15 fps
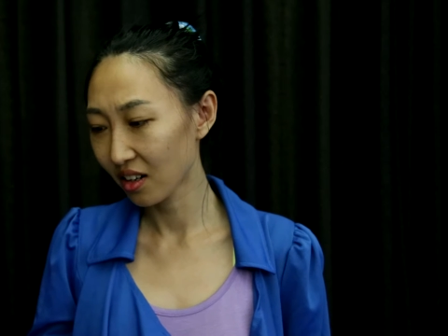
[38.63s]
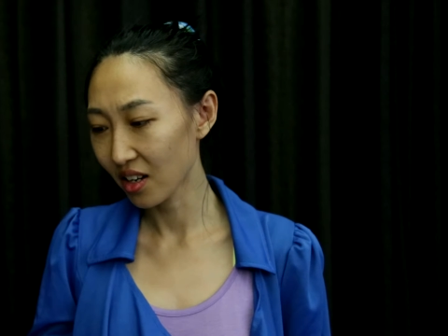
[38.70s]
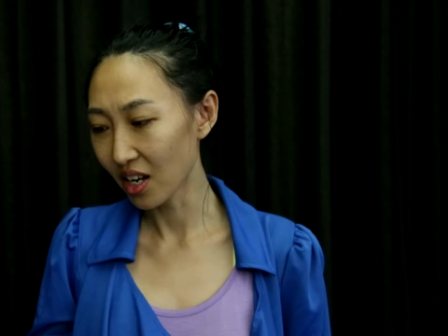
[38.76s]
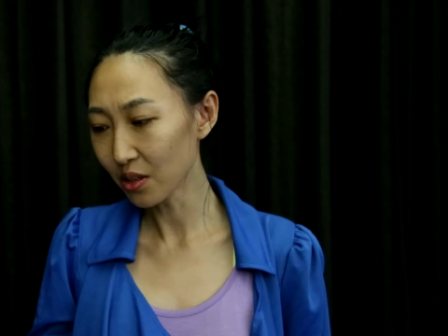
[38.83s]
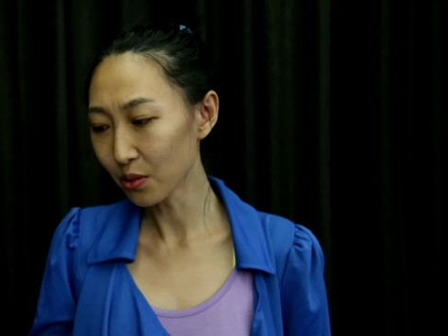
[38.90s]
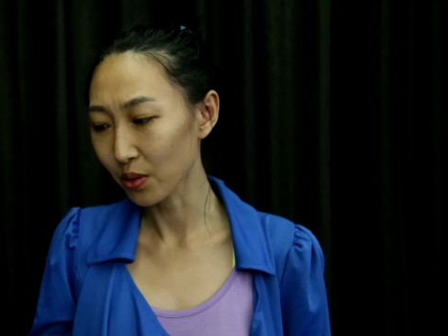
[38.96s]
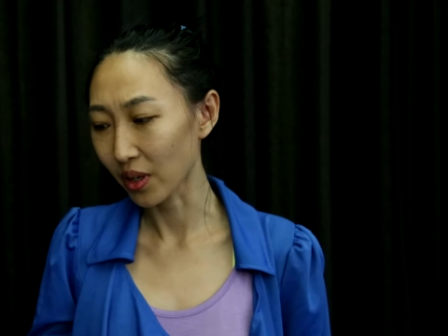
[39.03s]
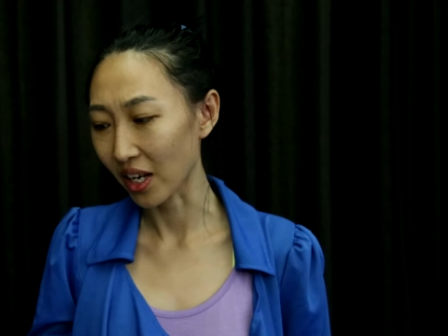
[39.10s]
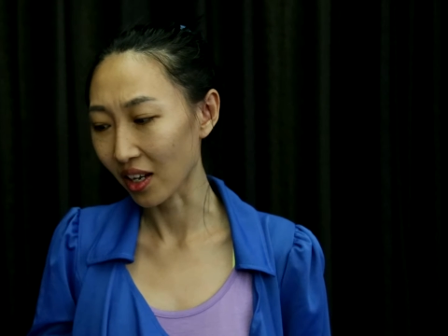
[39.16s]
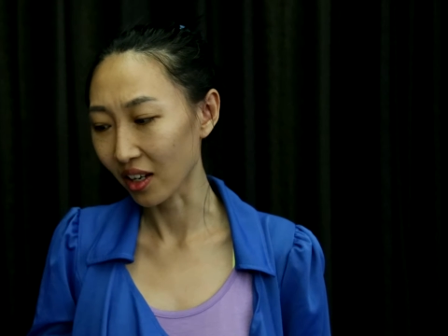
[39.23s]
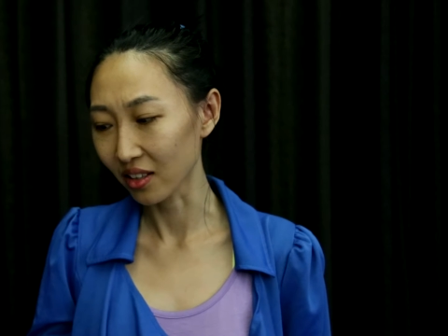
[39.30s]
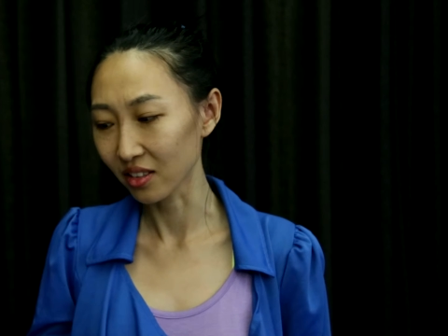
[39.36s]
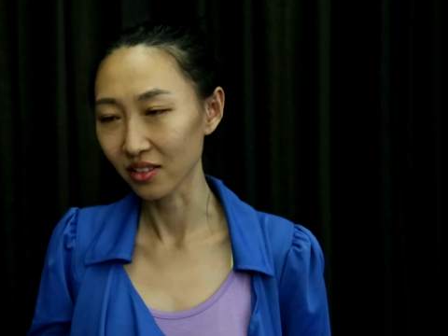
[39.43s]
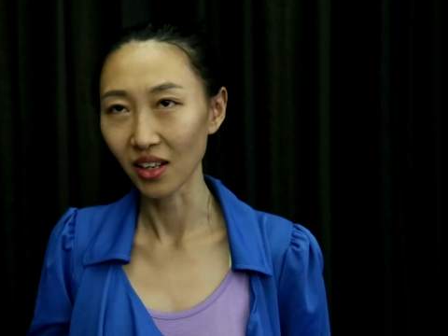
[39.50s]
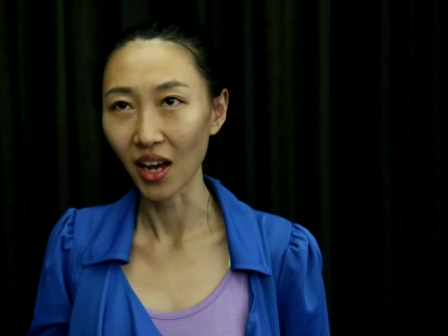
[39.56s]
Anyway,
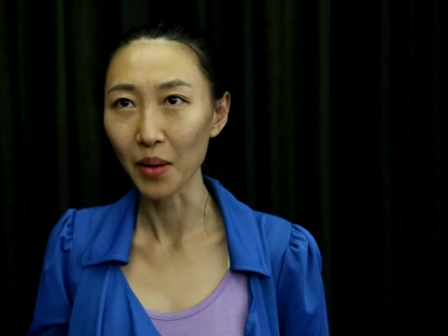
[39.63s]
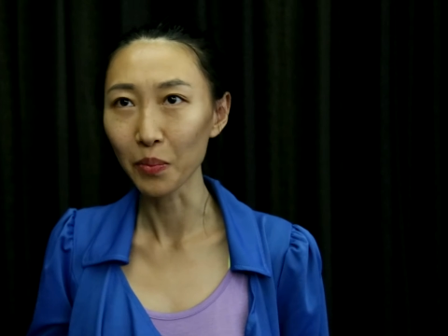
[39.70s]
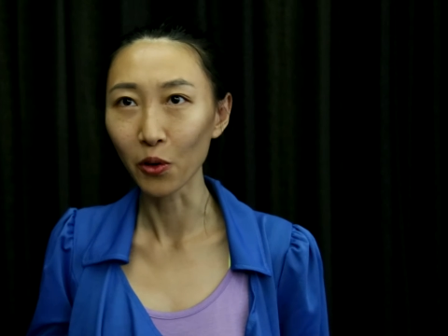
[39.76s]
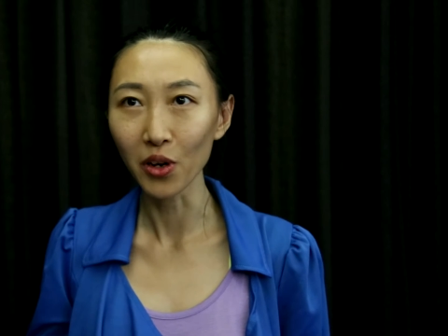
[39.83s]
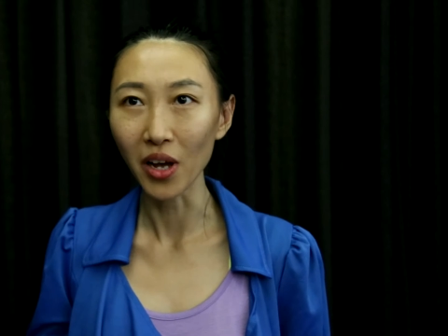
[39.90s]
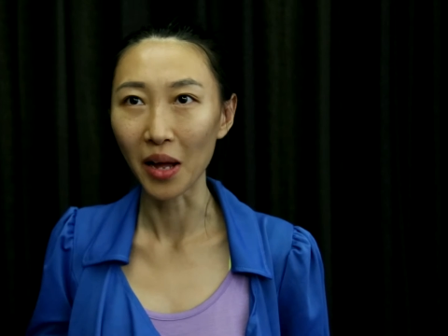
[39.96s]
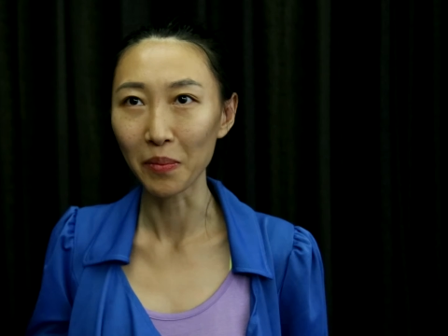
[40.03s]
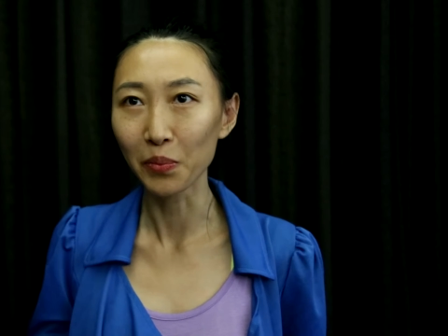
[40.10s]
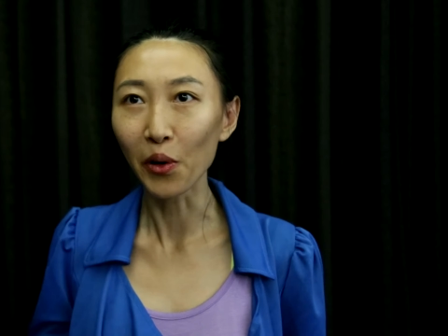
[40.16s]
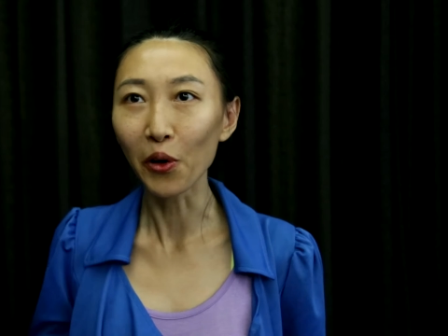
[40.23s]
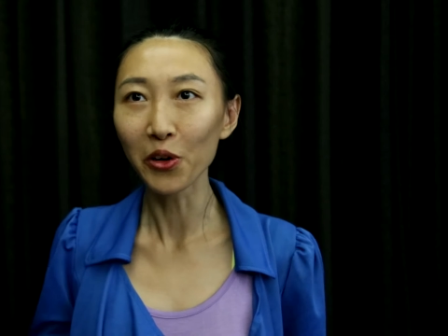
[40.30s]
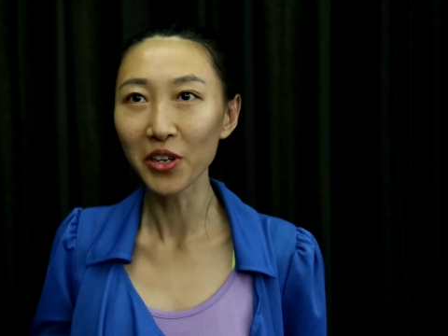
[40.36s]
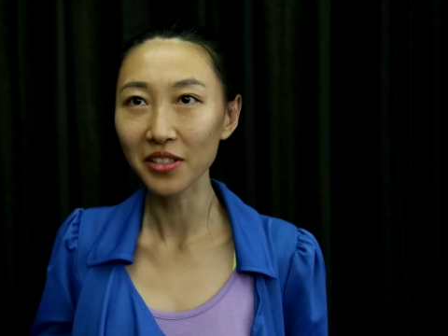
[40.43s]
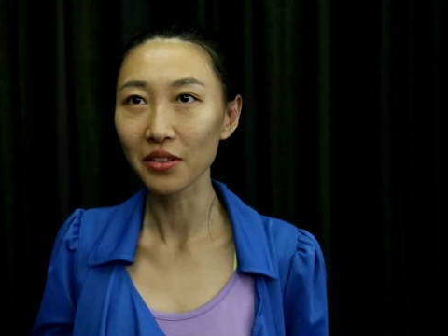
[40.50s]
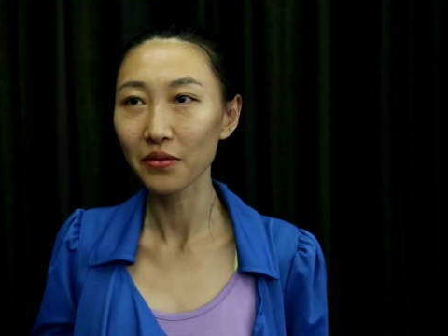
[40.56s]
I po I'm
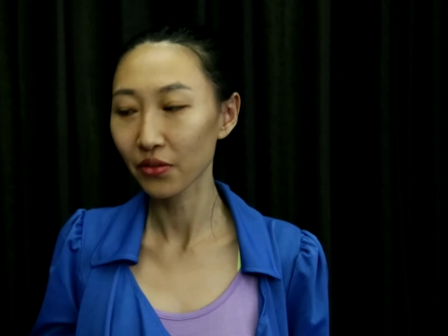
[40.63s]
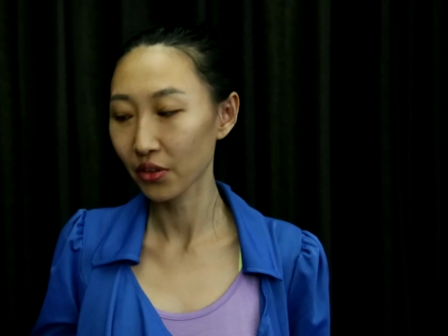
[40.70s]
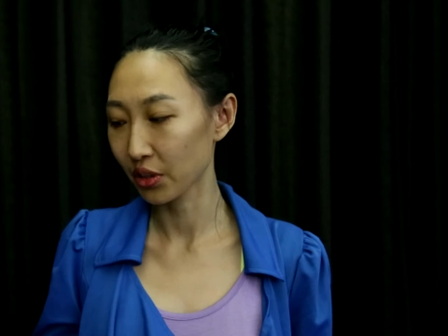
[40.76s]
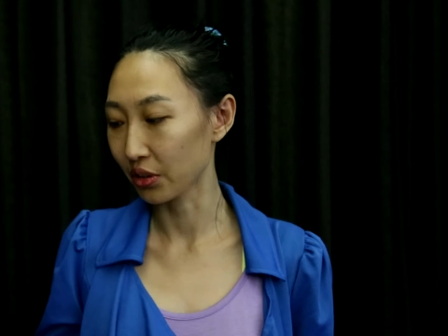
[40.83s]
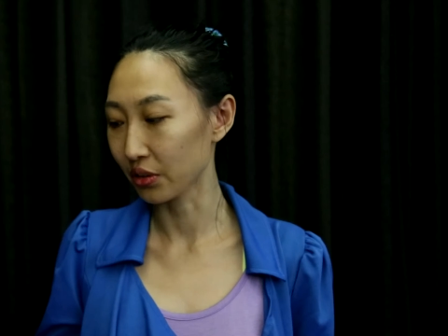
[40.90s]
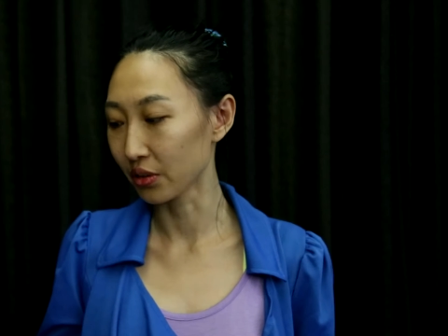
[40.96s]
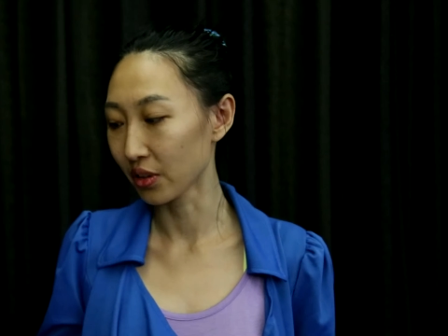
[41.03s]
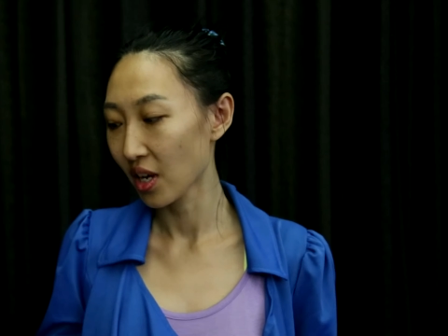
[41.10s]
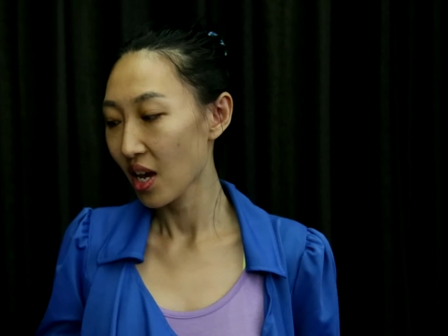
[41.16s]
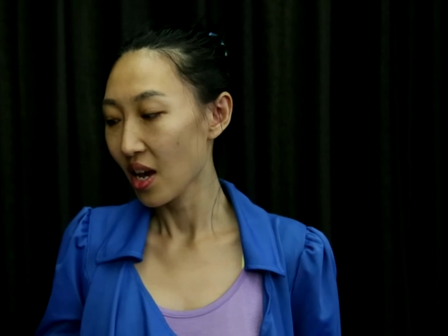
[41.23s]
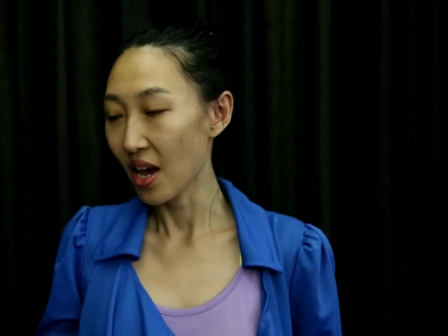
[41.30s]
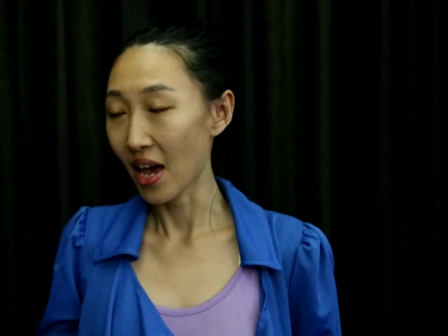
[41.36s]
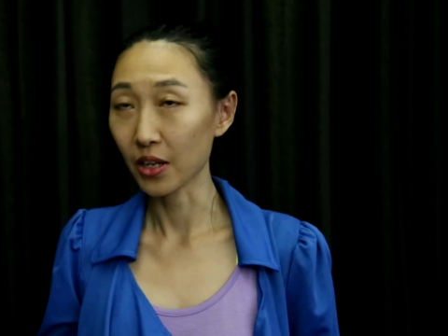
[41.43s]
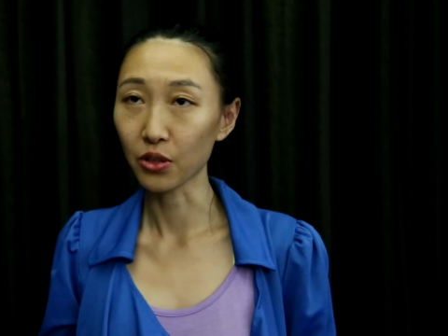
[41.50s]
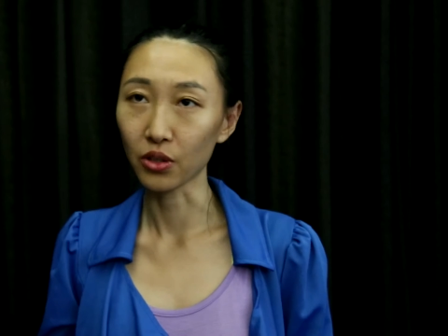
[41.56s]
poison for you,
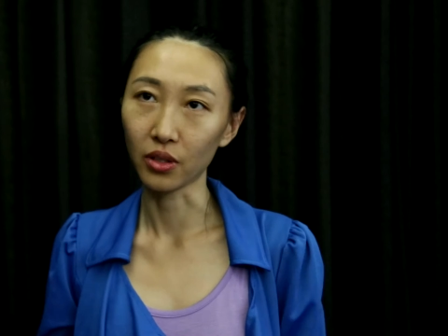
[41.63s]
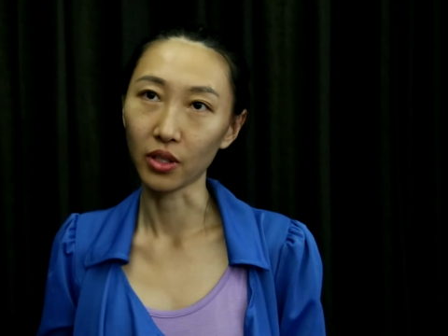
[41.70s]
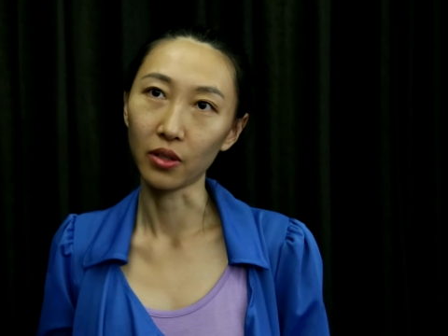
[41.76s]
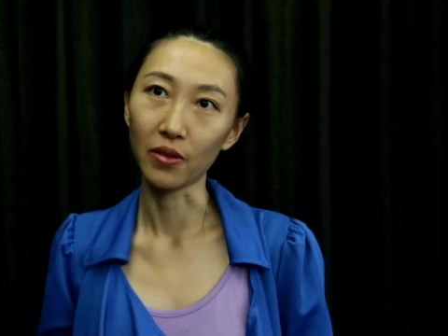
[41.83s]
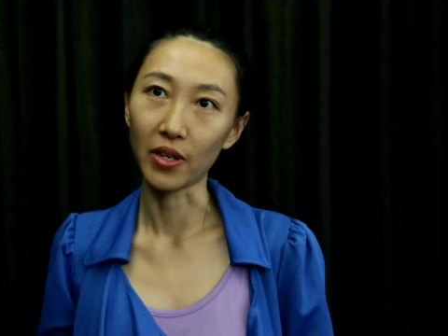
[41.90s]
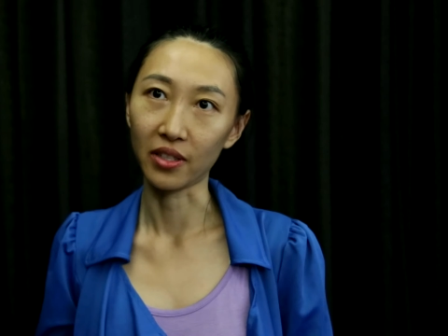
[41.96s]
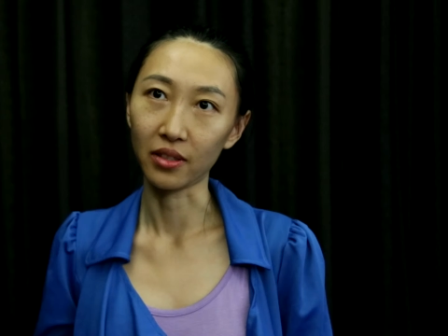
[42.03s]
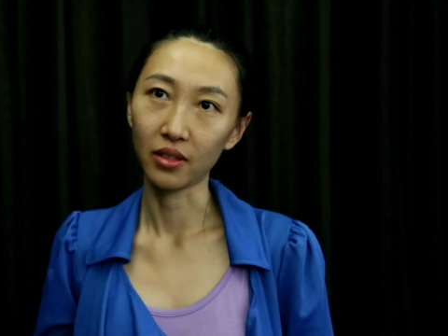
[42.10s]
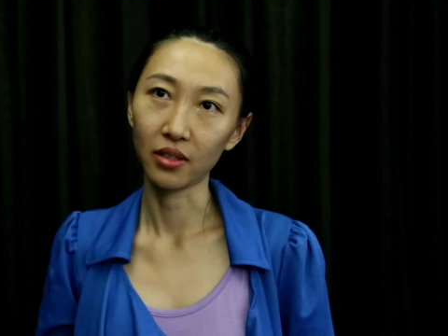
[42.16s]
and you know it.